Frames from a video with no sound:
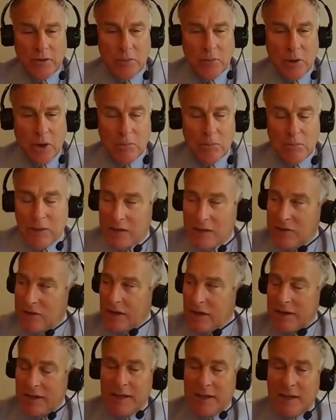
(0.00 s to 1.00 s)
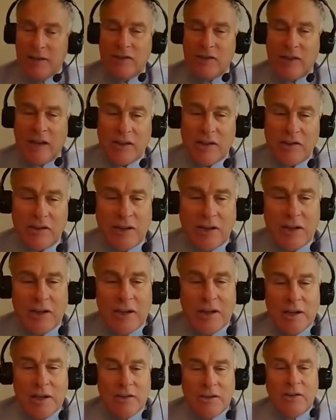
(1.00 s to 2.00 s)
small blood-sucking insects.
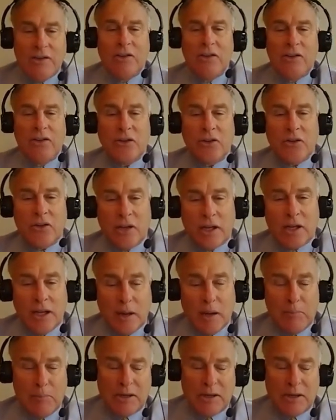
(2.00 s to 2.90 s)
This is certainly a